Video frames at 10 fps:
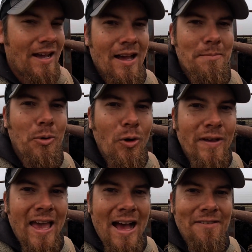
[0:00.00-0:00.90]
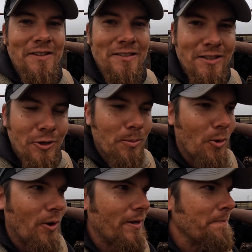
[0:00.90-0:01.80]
uh, bull calf as little
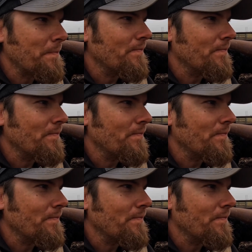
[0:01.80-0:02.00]
boy.